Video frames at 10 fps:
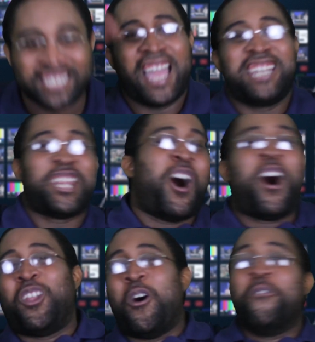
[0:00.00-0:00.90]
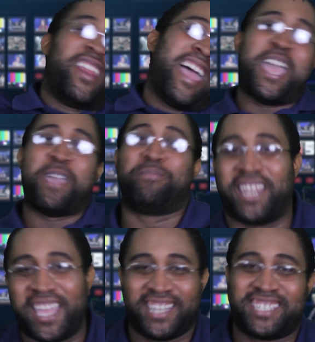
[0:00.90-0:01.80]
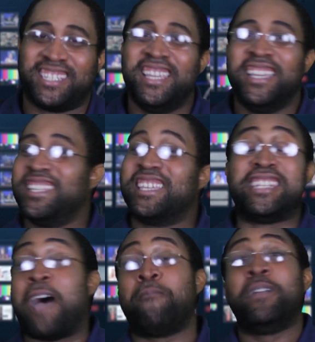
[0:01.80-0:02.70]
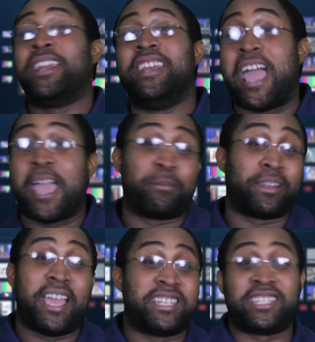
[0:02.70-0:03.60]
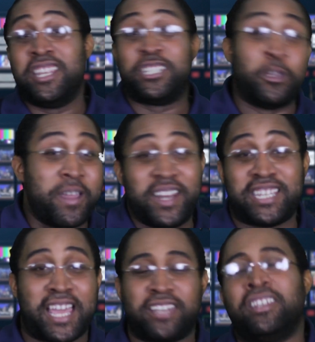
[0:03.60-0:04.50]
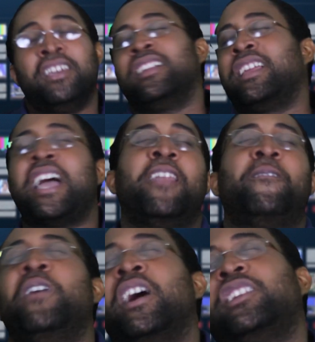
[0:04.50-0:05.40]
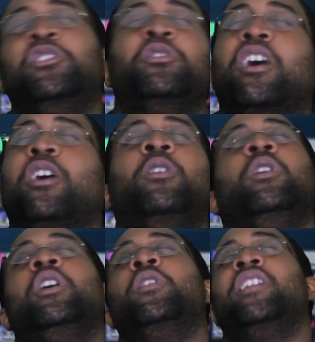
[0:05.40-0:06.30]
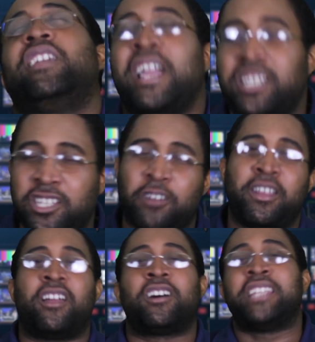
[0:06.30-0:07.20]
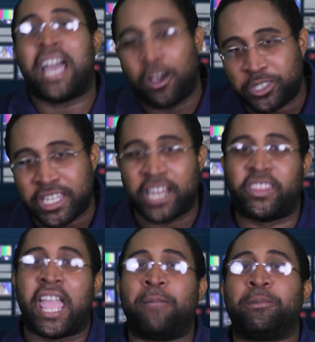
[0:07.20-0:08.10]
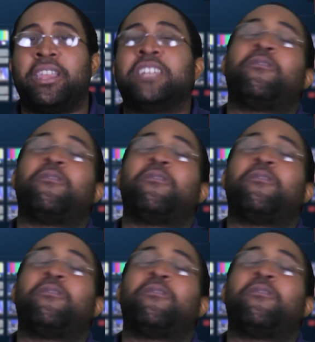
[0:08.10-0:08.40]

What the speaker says: lights all over the ambulance. Nigga said, I've been in the ambulance too many times. Like, how the fuck do you know where the lights are at on the outside of the ambulance